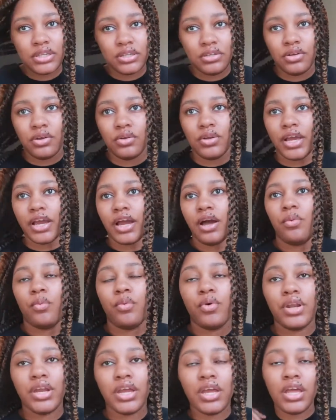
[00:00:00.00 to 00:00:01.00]
you know, like I
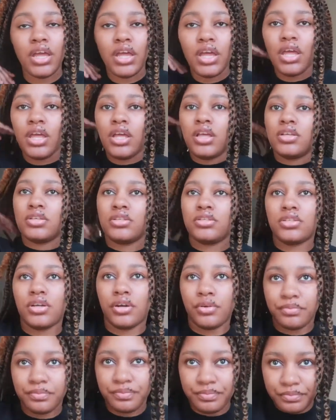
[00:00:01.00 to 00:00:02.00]
want it. So